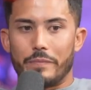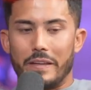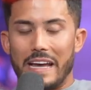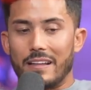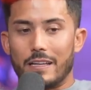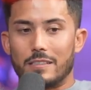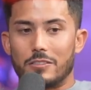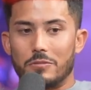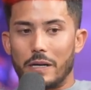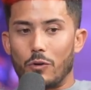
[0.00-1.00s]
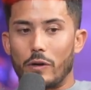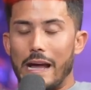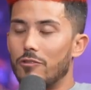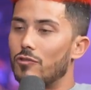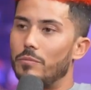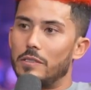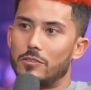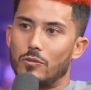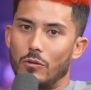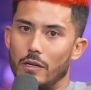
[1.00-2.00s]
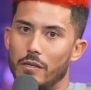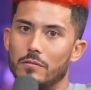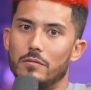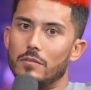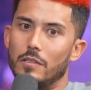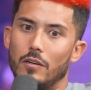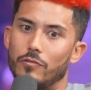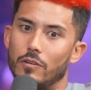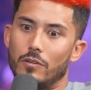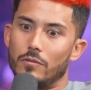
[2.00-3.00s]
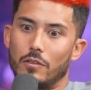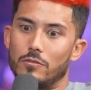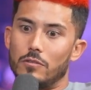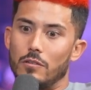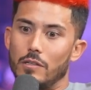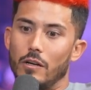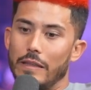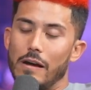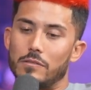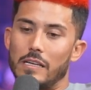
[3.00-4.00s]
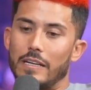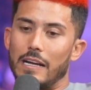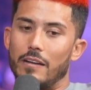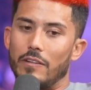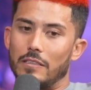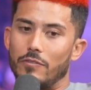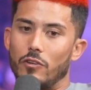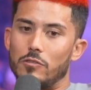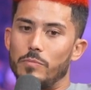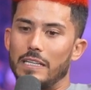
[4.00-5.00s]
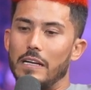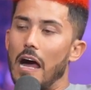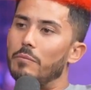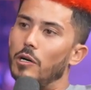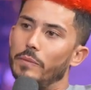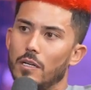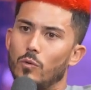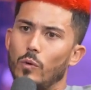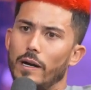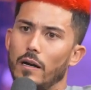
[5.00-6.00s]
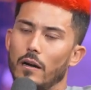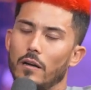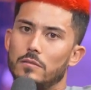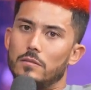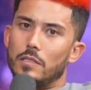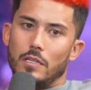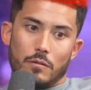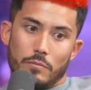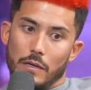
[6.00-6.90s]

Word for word: And that led to my whole couch flipping story, you know, for those who don't know. And that was like kind of like the first big God moment where, you know,